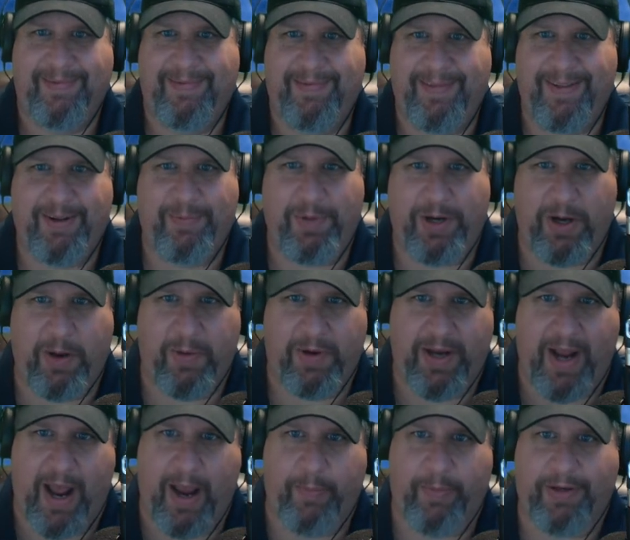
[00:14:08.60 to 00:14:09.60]
You're going to become a
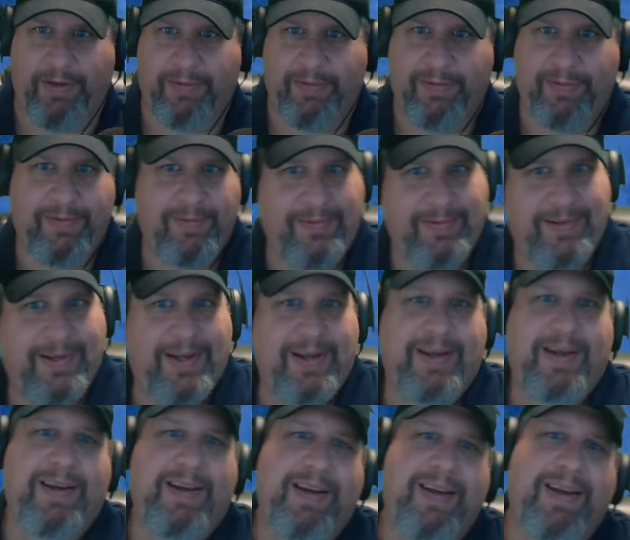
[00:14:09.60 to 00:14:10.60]
diamond.
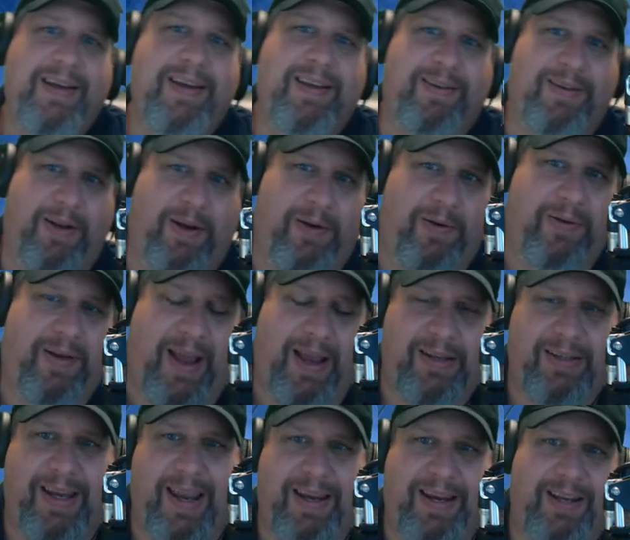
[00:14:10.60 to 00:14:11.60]
No,
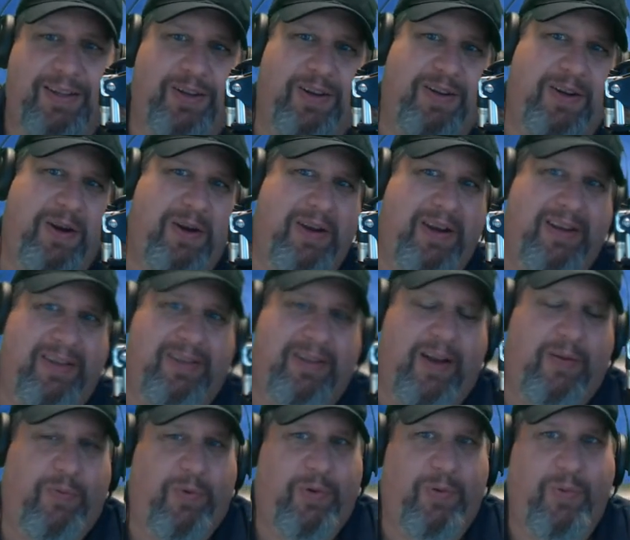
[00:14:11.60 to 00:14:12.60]
as I get to know you and
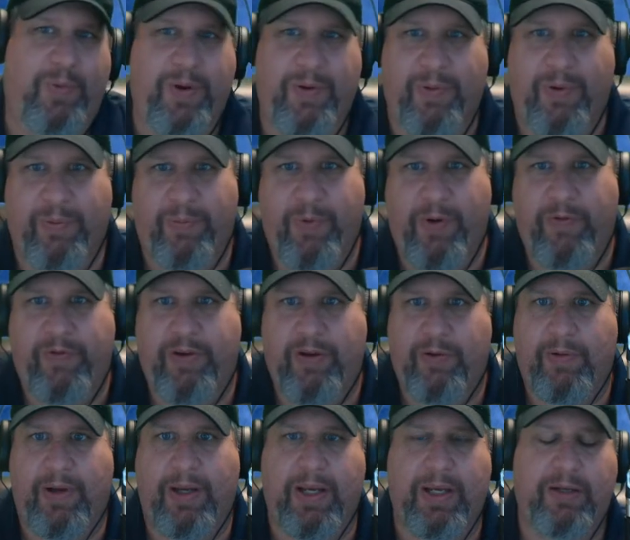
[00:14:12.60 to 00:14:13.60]
stuff, we will move
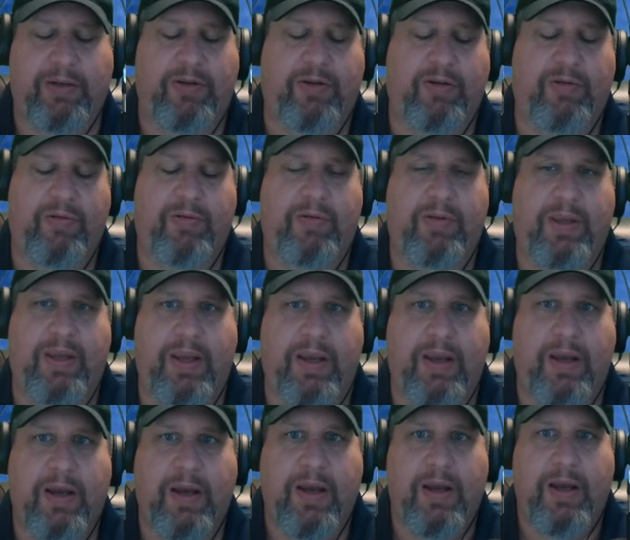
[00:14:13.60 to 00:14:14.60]
you into
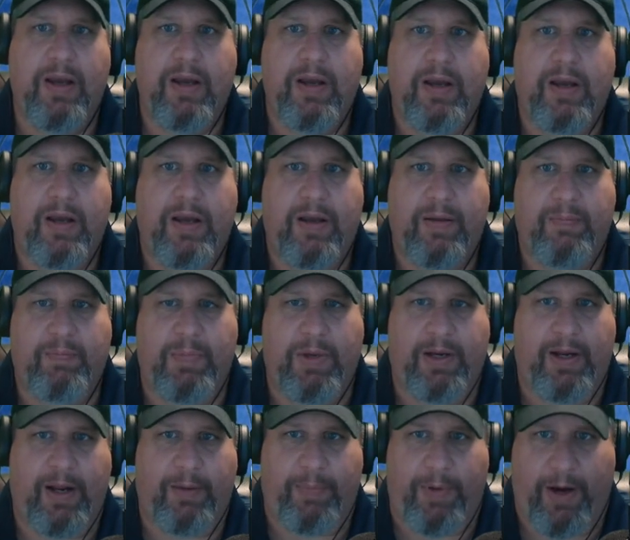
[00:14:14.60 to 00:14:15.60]
the
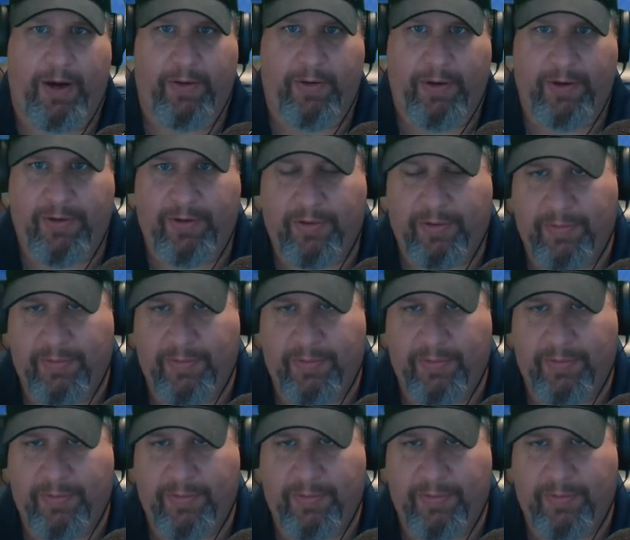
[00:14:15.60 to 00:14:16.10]
Midnight Pirates.